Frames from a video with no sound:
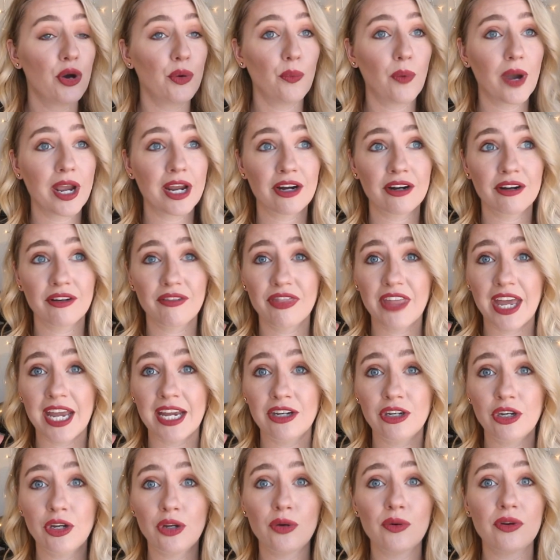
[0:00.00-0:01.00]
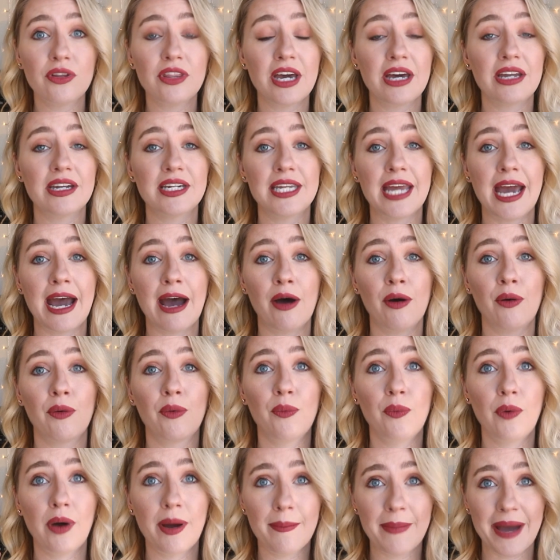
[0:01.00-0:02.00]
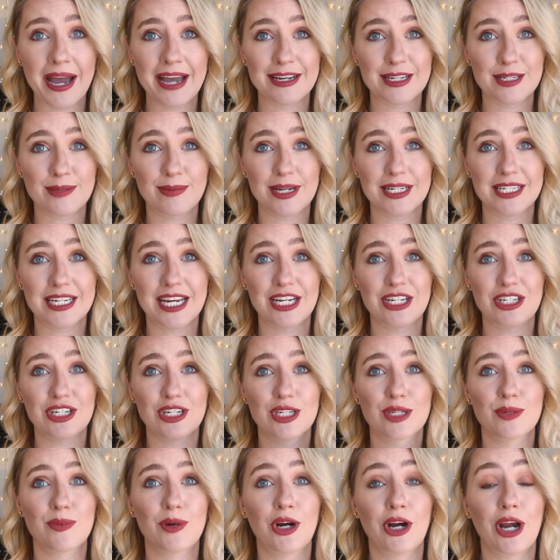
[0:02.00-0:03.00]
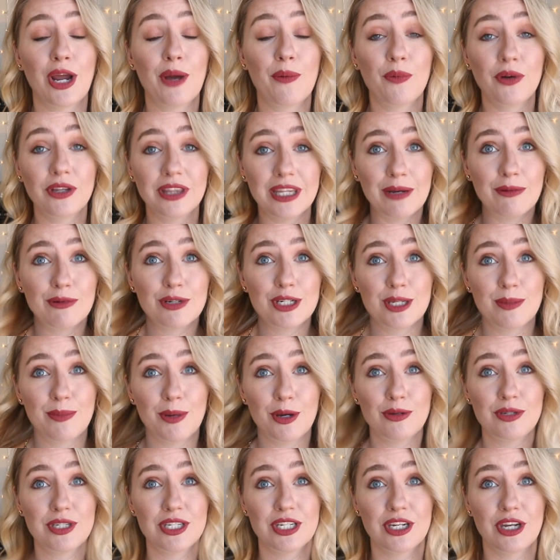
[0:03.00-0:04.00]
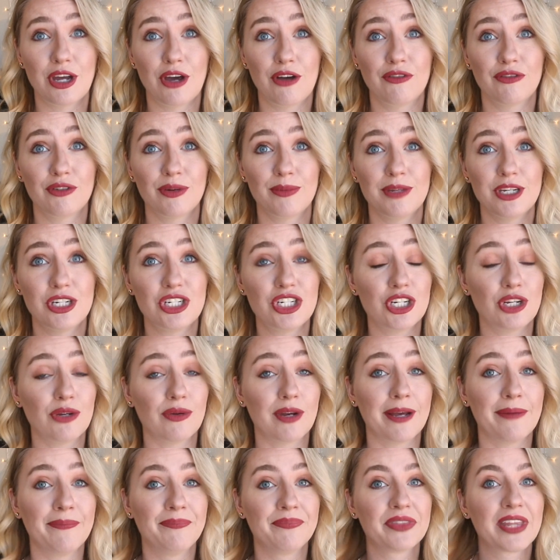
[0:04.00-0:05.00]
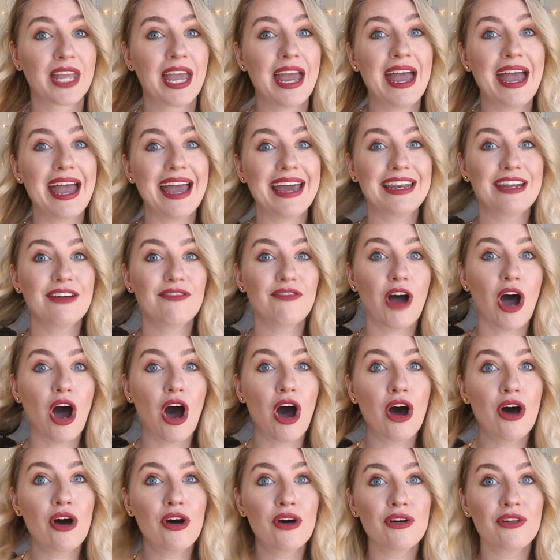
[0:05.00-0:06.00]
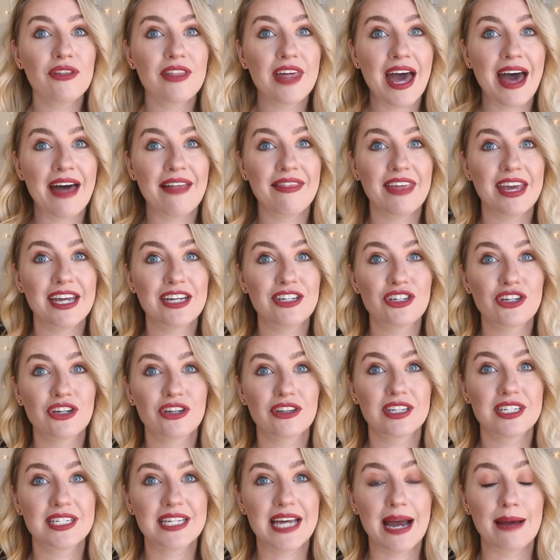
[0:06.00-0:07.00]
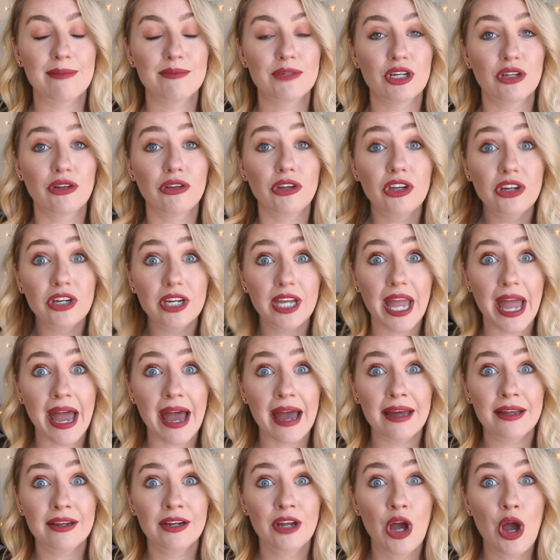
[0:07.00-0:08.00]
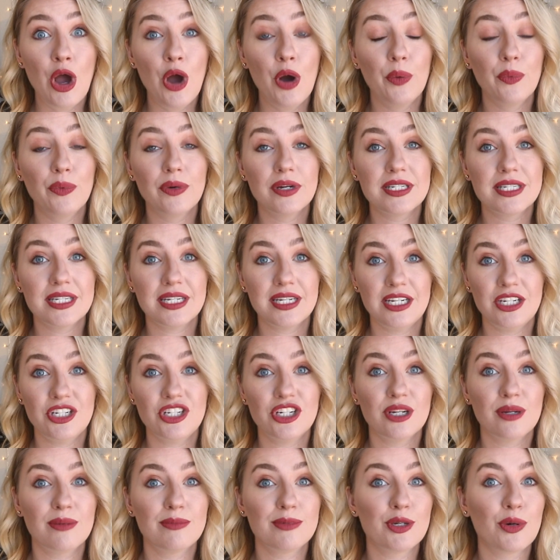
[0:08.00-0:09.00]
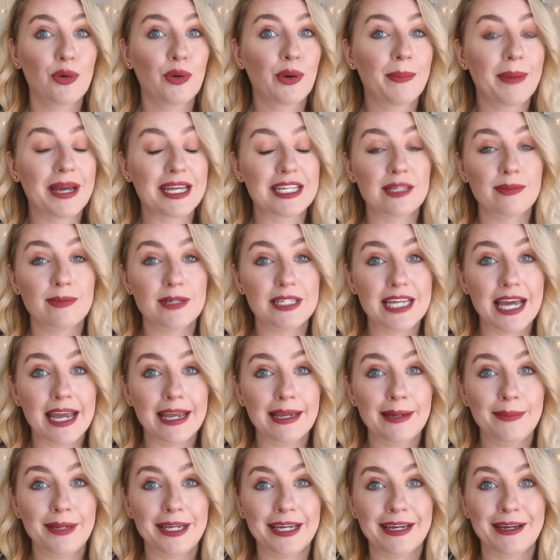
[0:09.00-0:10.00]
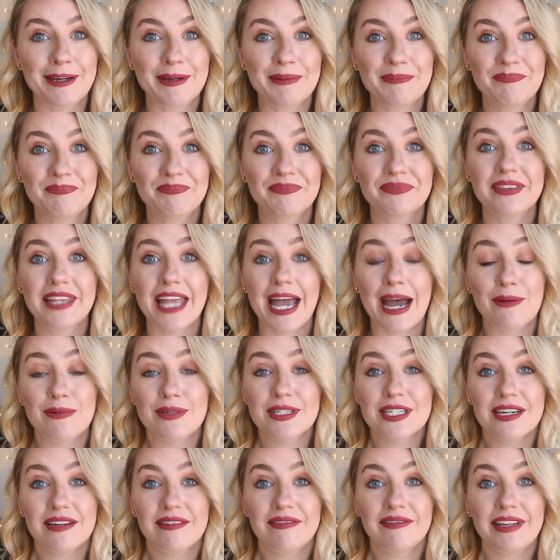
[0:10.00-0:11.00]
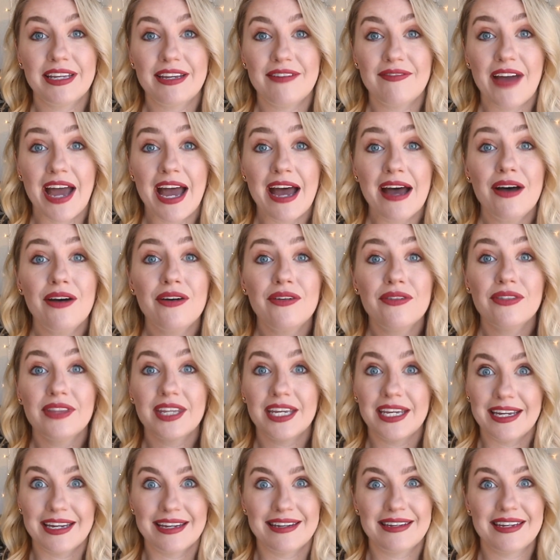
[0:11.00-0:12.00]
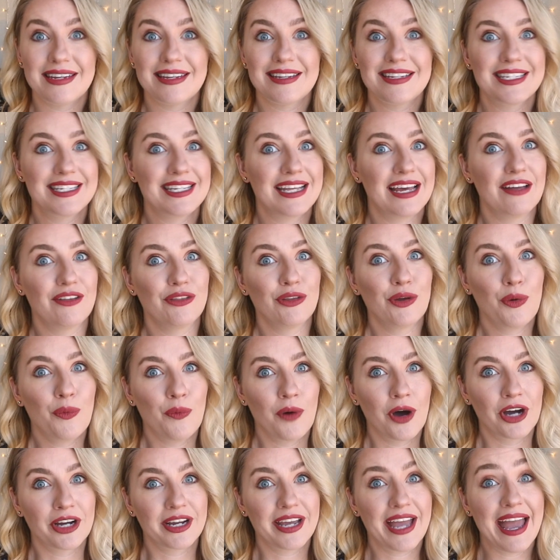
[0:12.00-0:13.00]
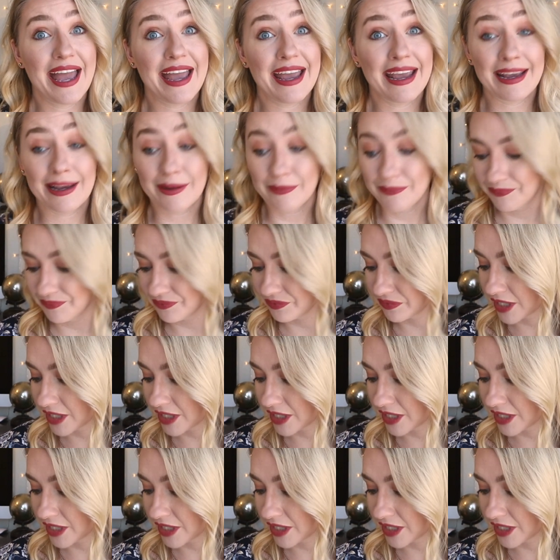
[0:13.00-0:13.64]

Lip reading: where they knew without a doubt what my expectations were and what they were supposed to know from this unit. And if all that they took the time to look at was Egypt or Mesopotamia, that was going to leave out the Indus and the Huang He.